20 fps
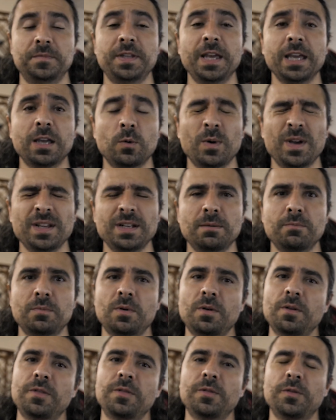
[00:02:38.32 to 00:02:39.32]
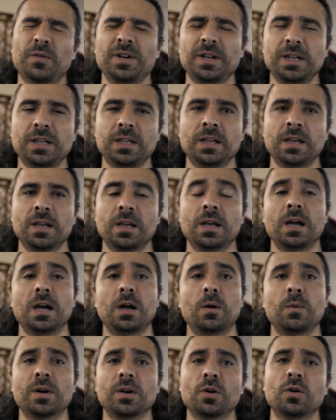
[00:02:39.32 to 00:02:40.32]
Takeaway number 3,
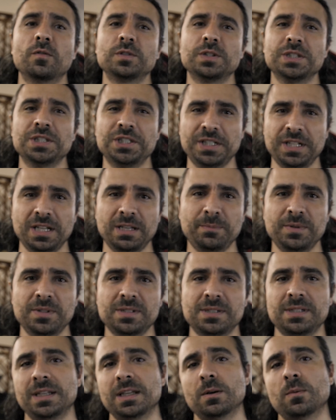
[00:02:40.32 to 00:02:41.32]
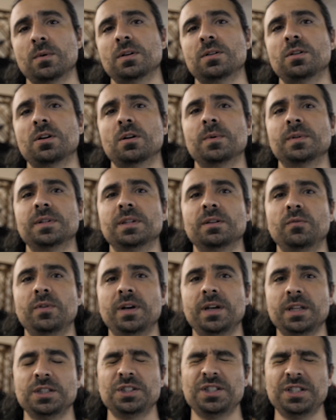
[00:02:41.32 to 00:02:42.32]
we're going to go over to Champions League, and we're going to talk about the
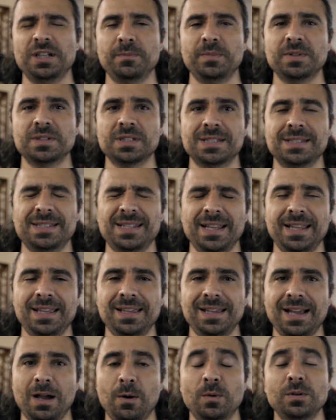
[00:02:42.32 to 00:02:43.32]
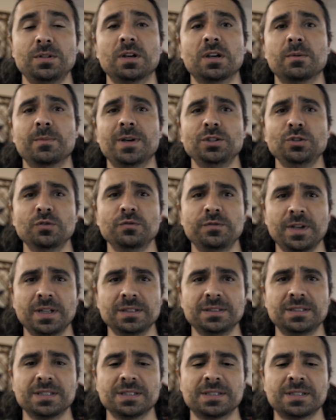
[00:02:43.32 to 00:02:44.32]
reigning champions of Serie A. We're talking about
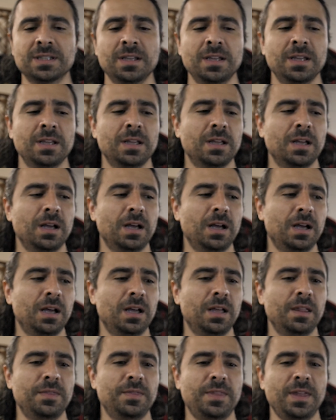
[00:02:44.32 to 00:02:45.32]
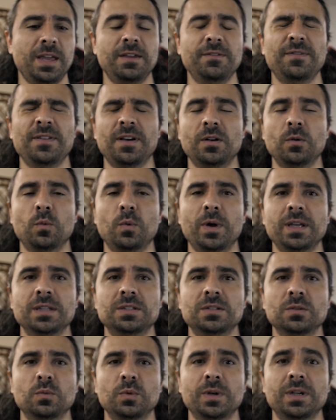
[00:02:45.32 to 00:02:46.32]
Juventus. They found a way
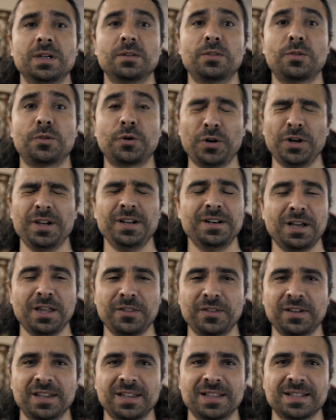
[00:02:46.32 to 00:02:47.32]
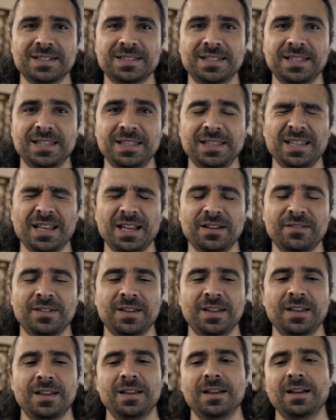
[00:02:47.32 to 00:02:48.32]
to win 3-0 against Kiev.
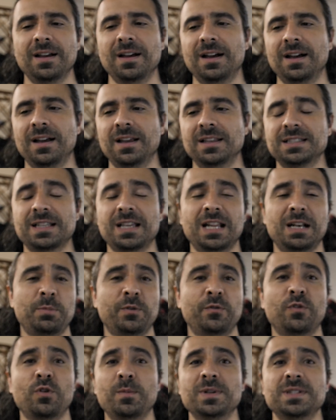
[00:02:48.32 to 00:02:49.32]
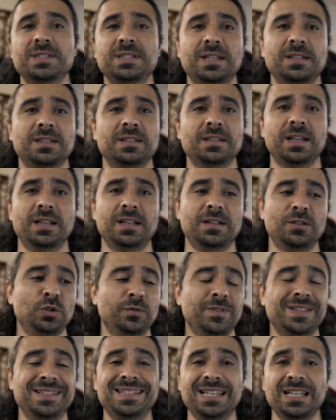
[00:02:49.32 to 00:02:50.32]
It's the kind of performance that
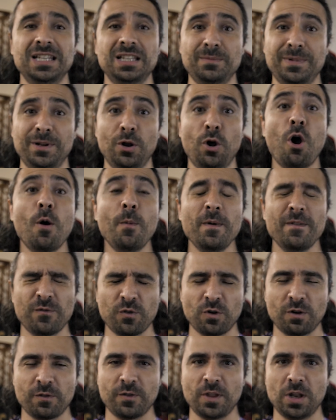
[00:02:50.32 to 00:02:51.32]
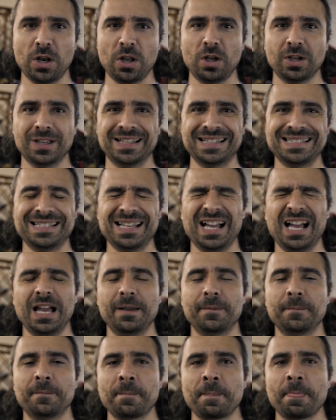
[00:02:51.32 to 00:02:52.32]
Juventini had been hoping for the longest
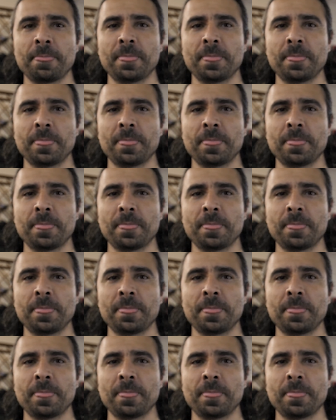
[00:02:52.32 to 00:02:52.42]
time.